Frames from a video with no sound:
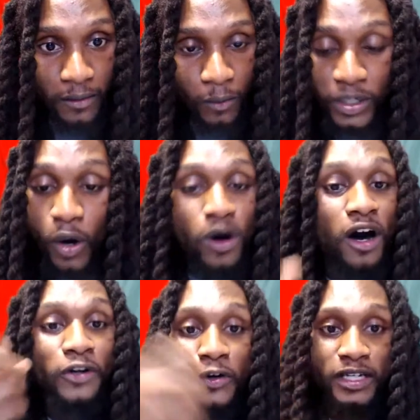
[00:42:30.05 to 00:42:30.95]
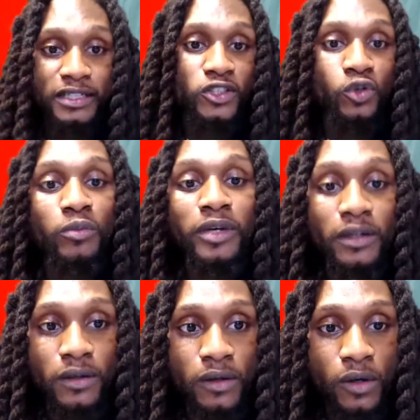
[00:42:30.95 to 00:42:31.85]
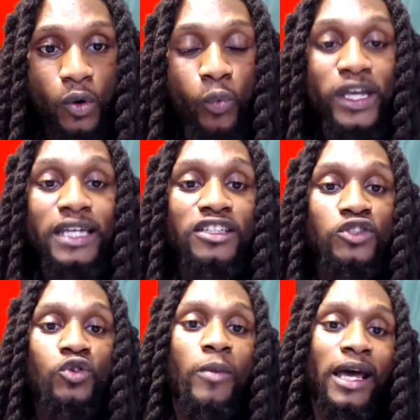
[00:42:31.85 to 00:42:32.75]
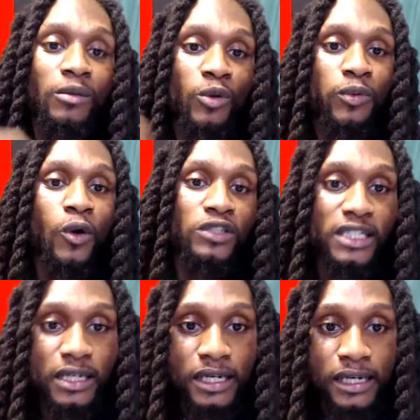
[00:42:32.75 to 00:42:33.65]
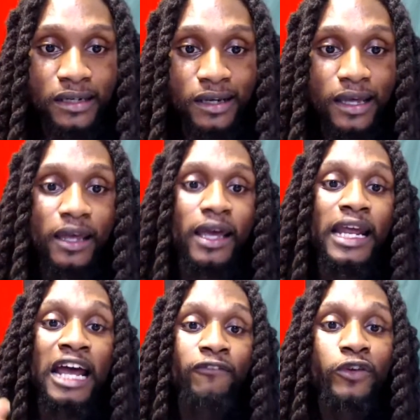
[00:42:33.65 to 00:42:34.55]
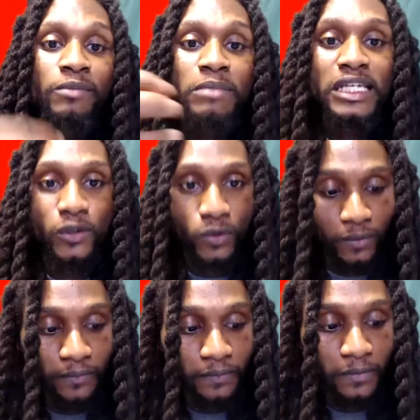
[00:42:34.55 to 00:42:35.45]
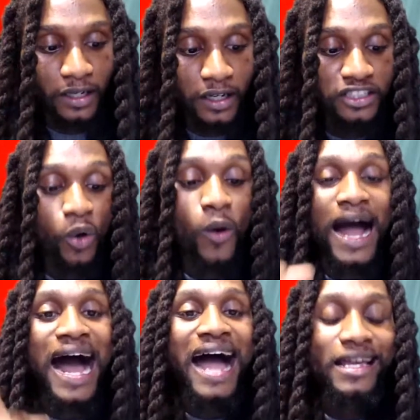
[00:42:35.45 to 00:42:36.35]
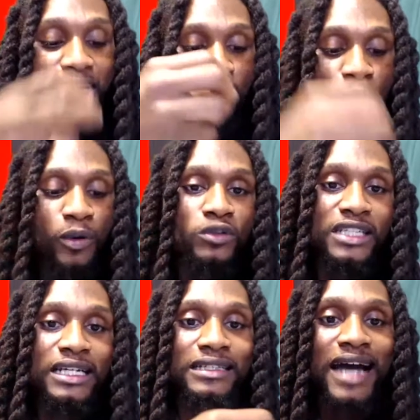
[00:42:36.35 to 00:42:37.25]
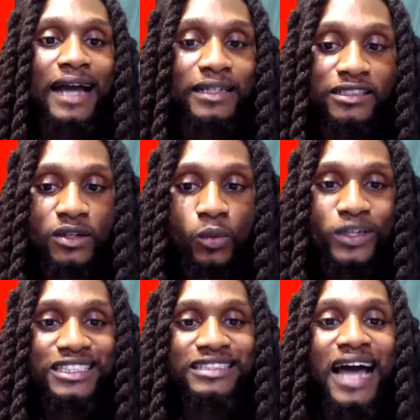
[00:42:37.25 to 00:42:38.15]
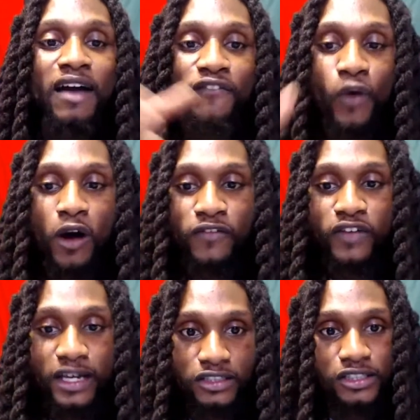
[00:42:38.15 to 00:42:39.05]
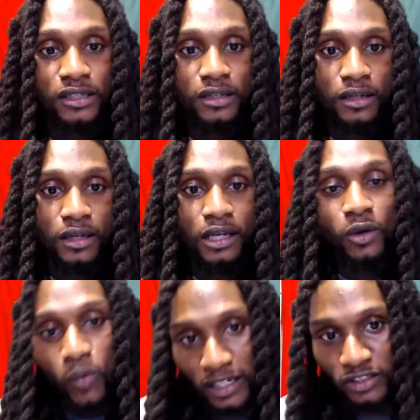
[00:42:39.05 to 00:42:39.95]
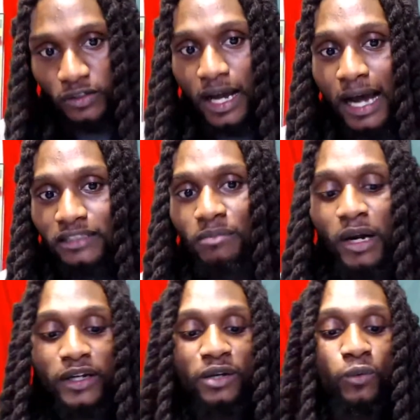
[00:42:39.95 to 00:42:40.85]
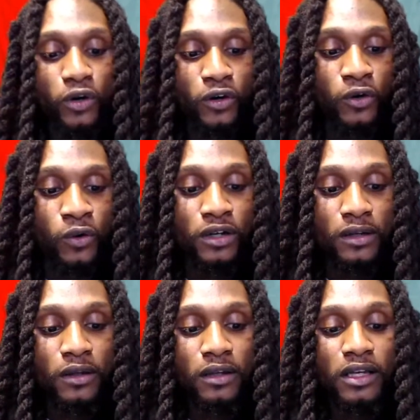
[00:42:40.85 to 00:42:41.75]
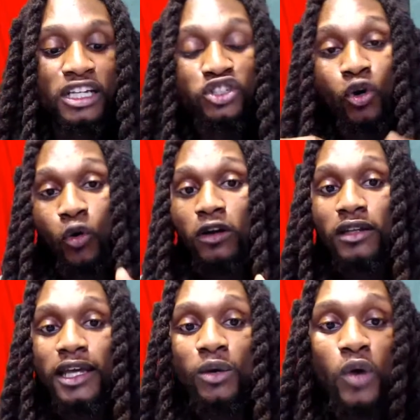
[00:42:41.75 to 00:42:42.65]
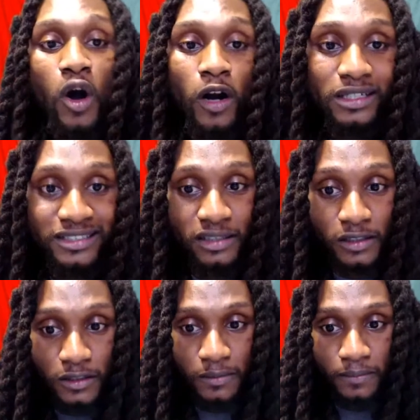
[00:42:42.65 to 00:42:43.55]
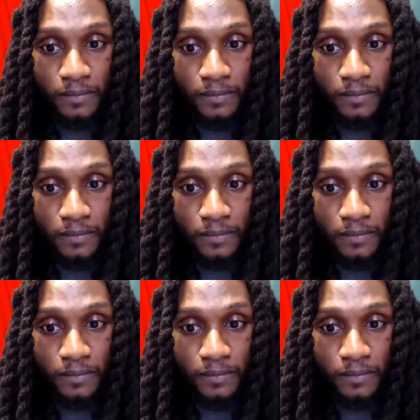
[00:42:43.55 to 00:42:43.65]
We don't underconsume it. We consume animal protein at every meal. So high animal protein diets, which is not far-fetched in a westernized American world, is correlated with heart disease.